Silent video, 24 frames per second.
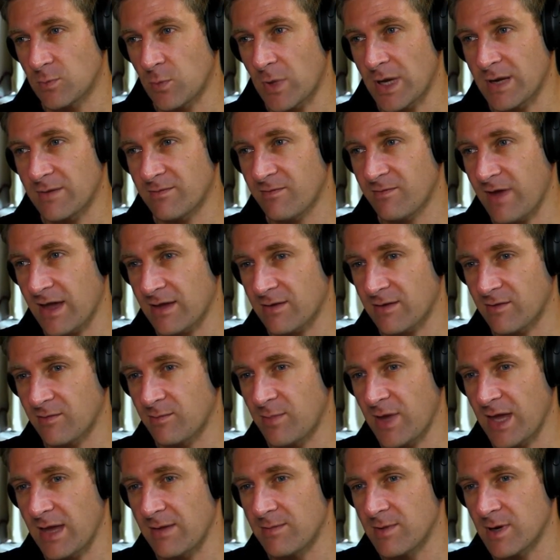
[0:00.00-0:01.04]
one factor of
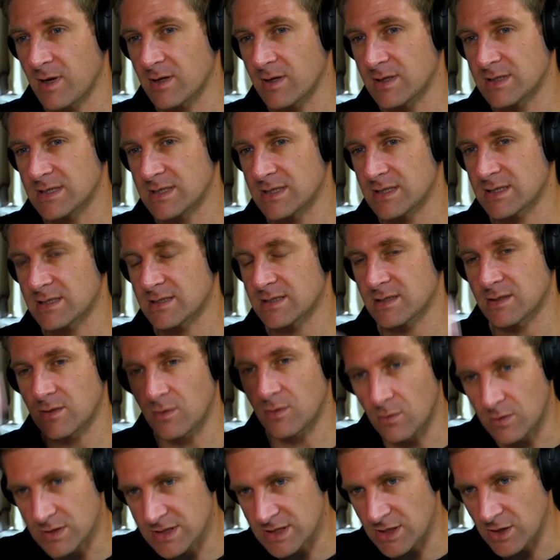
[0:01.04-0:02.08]
B because it's
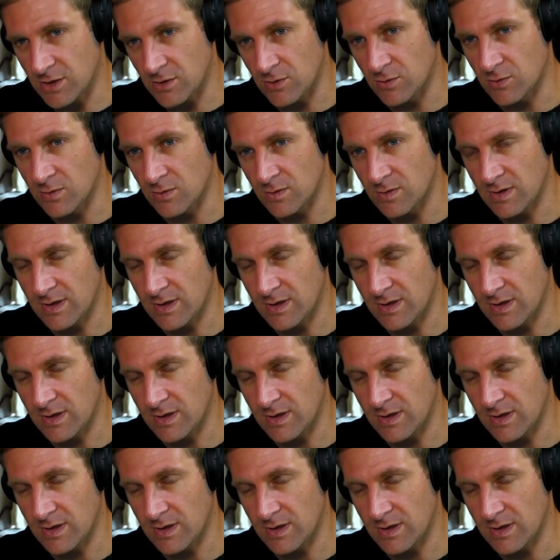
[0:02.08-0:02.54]
also...